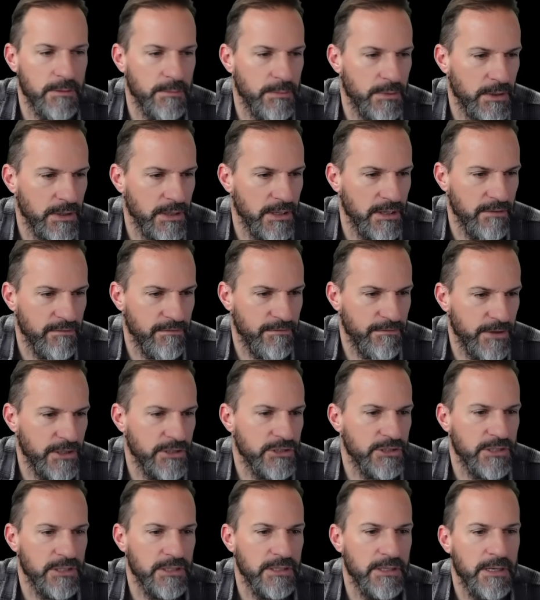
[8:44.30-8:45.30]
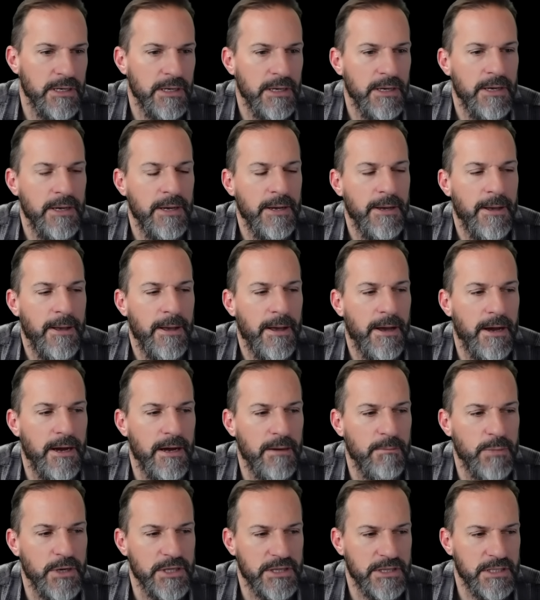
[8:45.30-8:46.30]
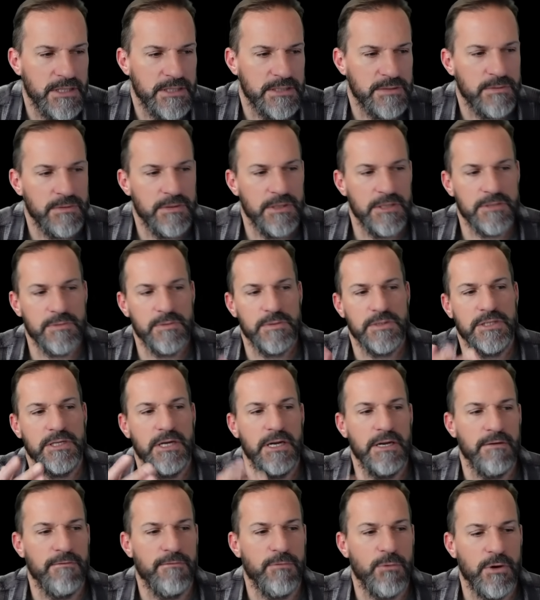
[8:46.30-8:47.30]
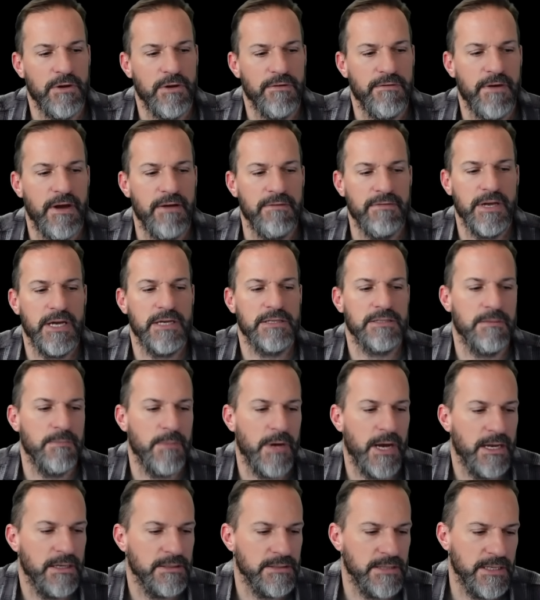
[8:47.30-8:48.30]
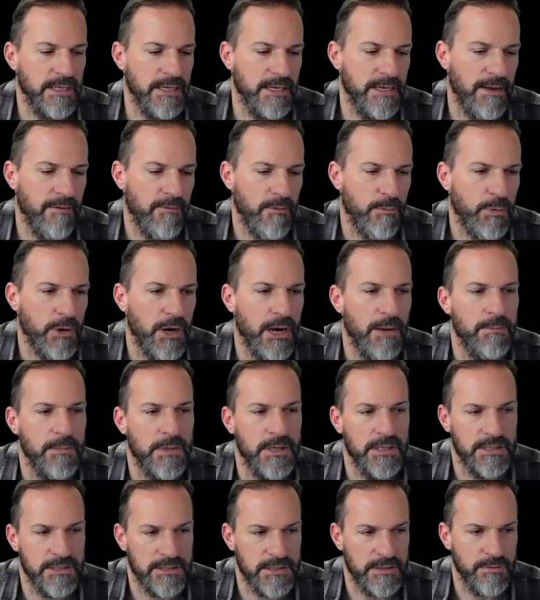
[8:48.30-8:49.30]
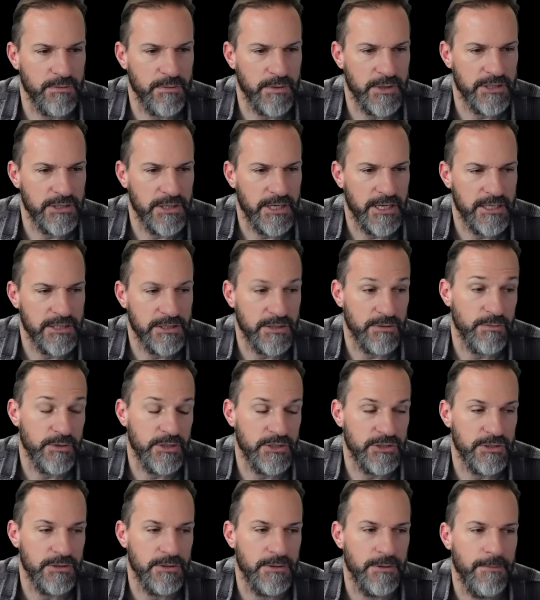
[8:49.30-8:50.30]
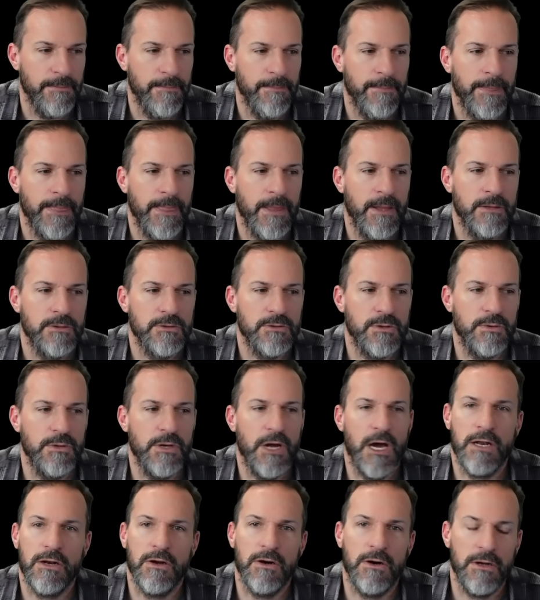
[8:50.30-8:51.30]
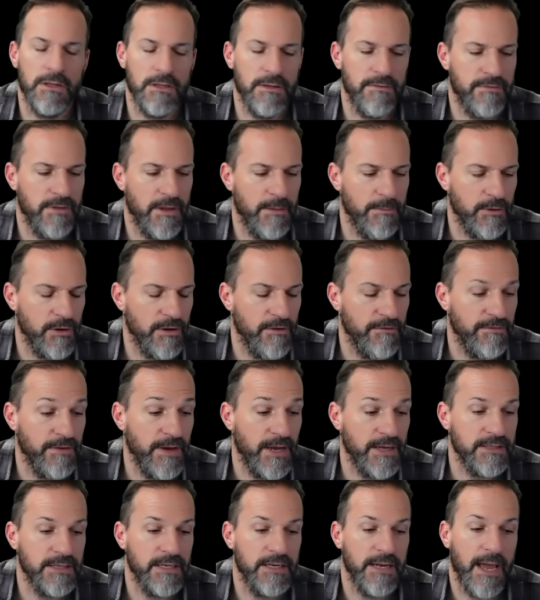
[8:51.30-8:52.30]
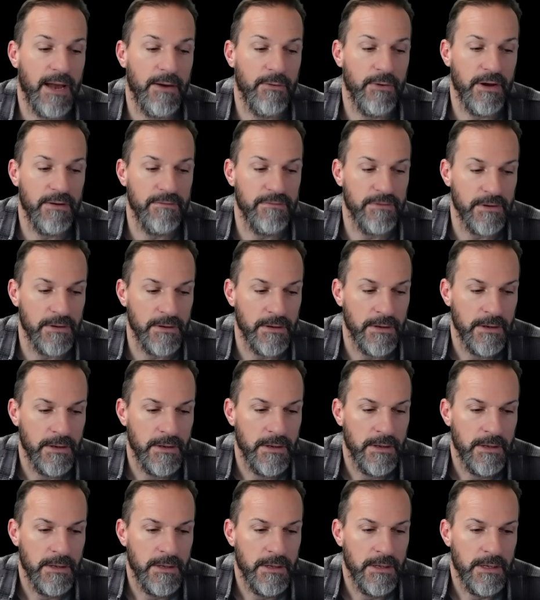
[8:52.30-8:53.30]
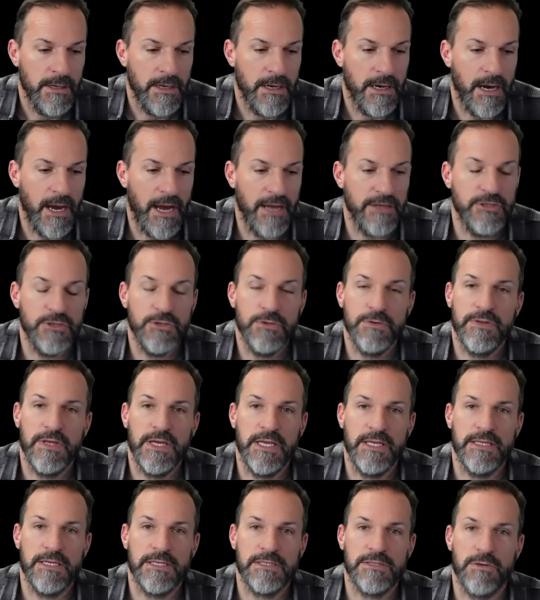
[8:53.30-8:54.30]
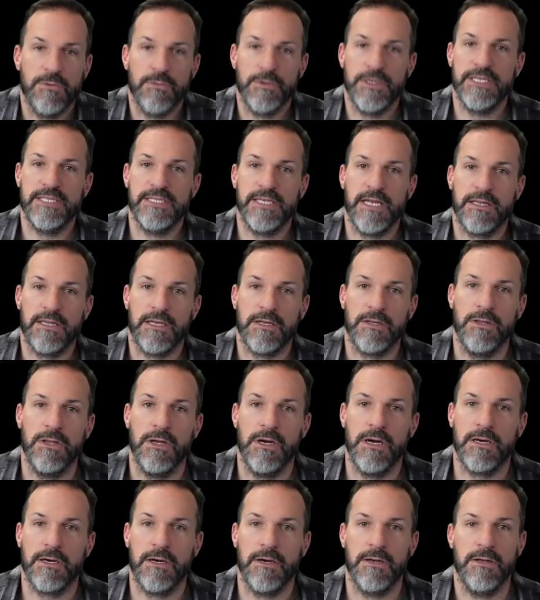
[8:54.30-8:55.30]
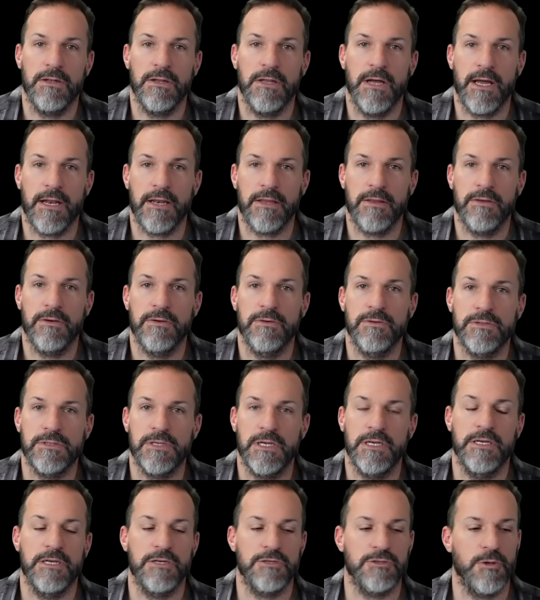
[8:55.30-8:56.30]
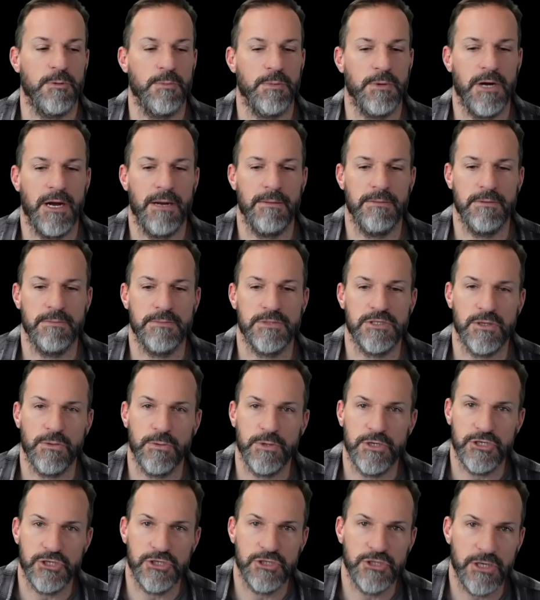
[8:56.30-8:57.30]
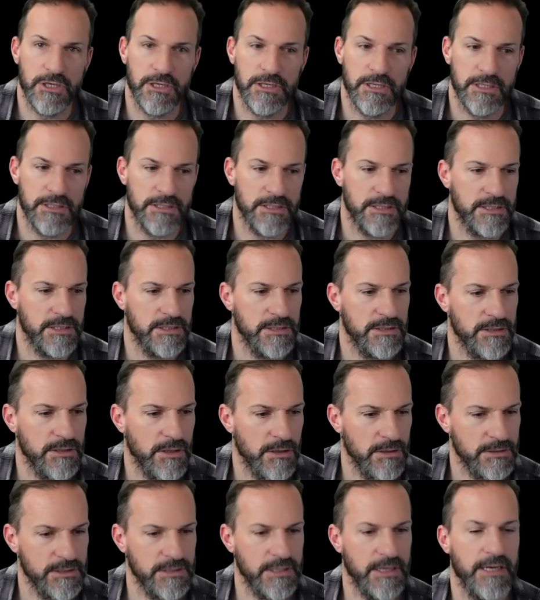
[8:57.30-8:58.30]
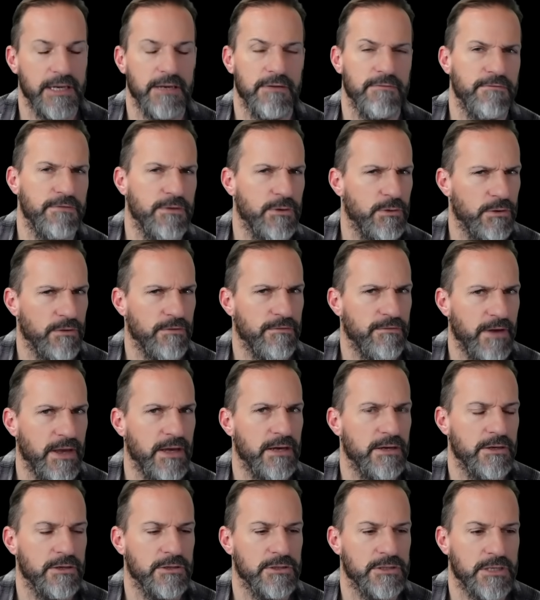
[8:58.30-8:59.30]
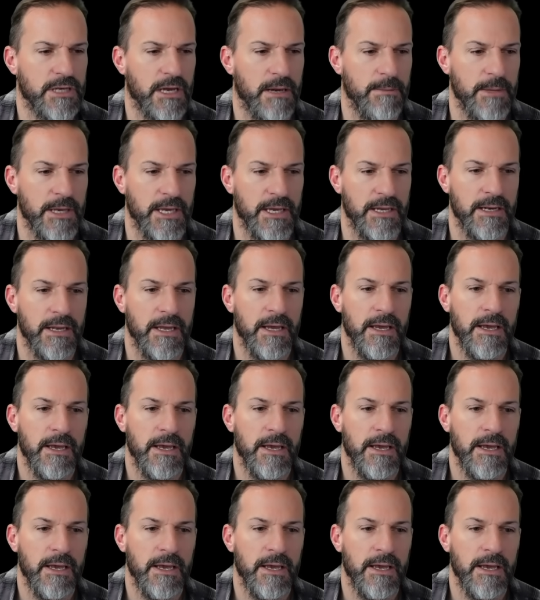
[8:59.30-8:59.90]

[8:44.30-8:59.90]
pretty efficient. But this was done at 45,000 miles. He didn't have a problem on his original. So not all of them are affected. However, I do think this will reset the clock on a lot of those initial problems. So we should start seeing fewer failures come in,